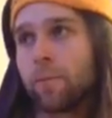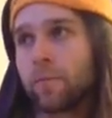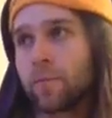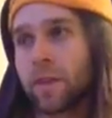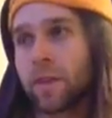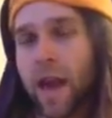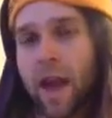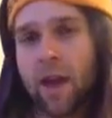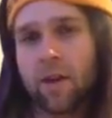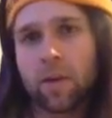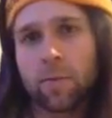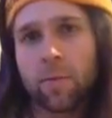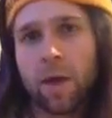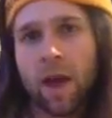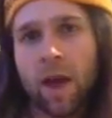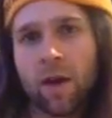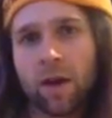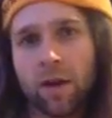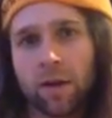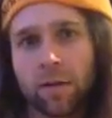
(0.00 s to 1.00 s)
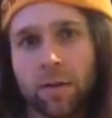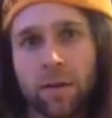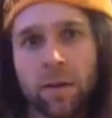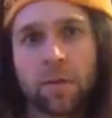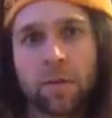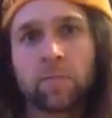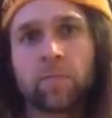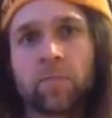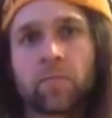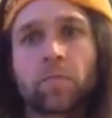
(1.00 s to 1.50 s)
Gary Parent.
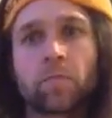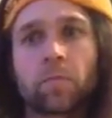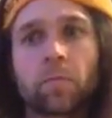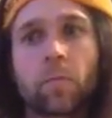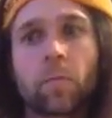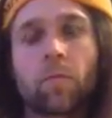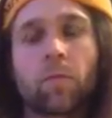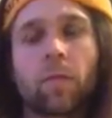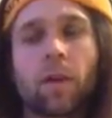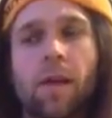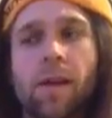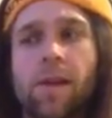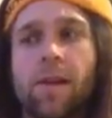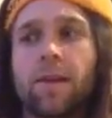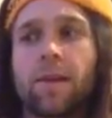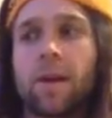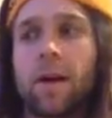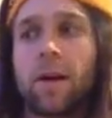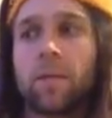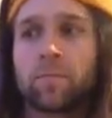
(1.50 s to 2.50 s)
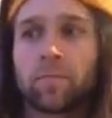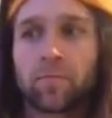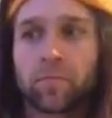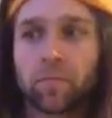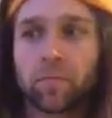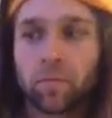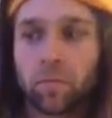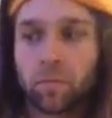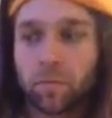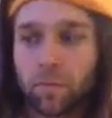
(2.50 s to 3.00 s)
And
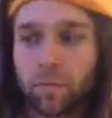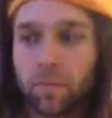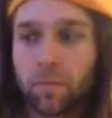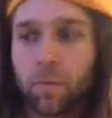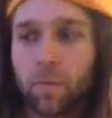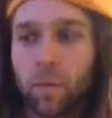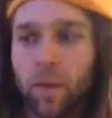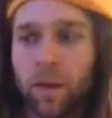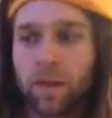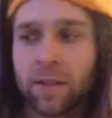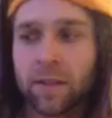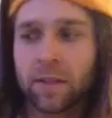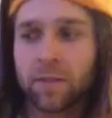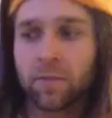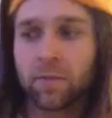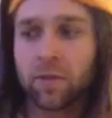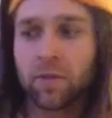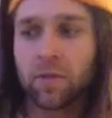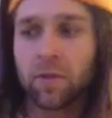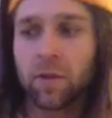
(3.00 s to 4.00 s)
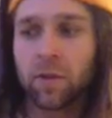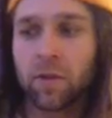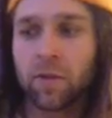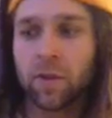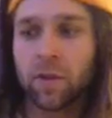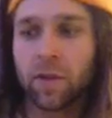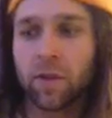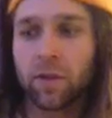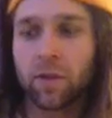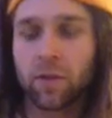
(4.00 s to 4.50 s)
he's got some real good
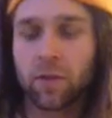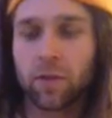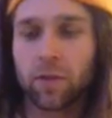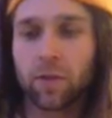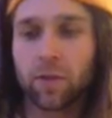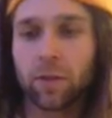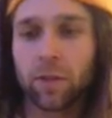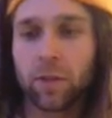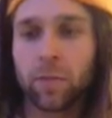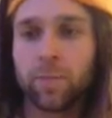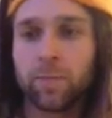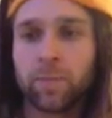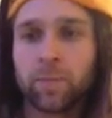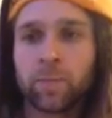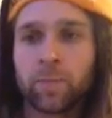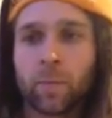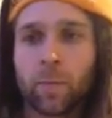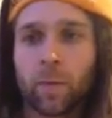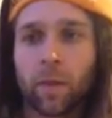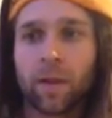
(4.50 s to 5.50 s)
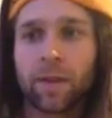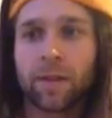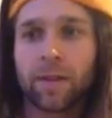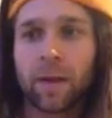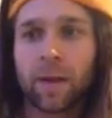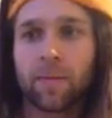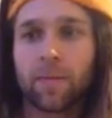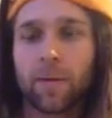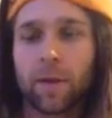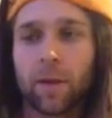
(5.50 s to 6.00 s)
videos on YouTube. He's
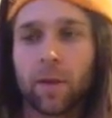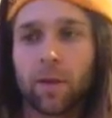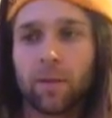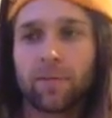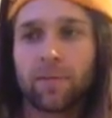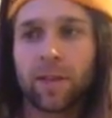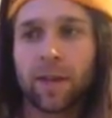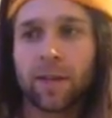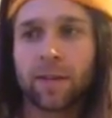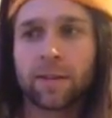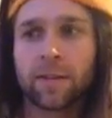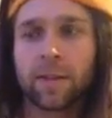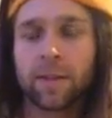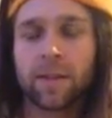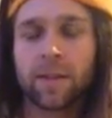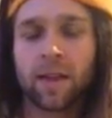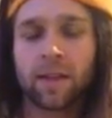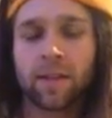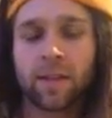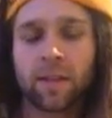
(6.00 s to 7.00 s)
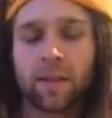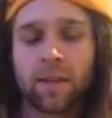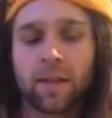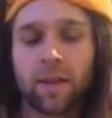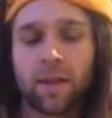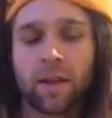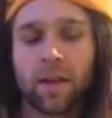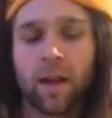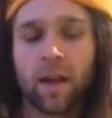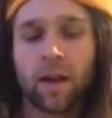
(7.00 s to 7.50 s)
got a video of testing the
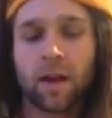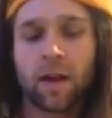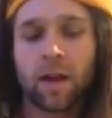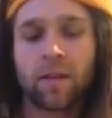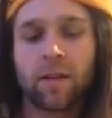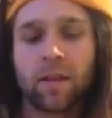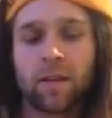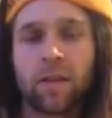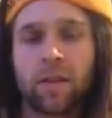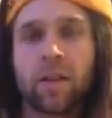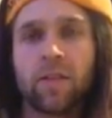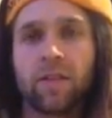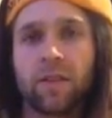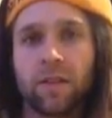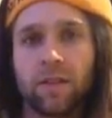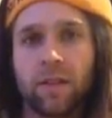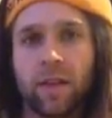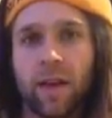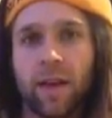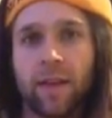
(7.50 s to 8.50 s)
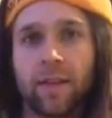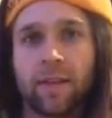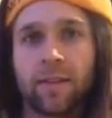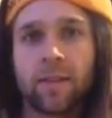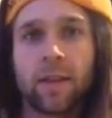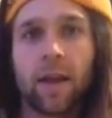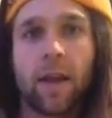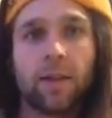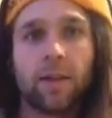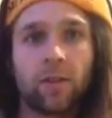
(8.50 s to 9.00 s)
conductivity of dates,
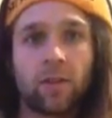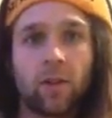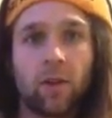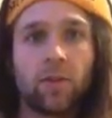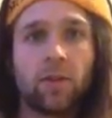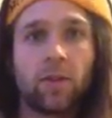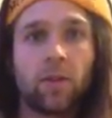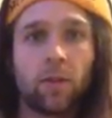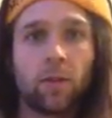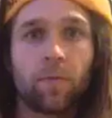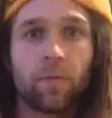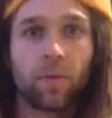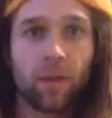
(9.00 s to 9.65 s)
and he shows you,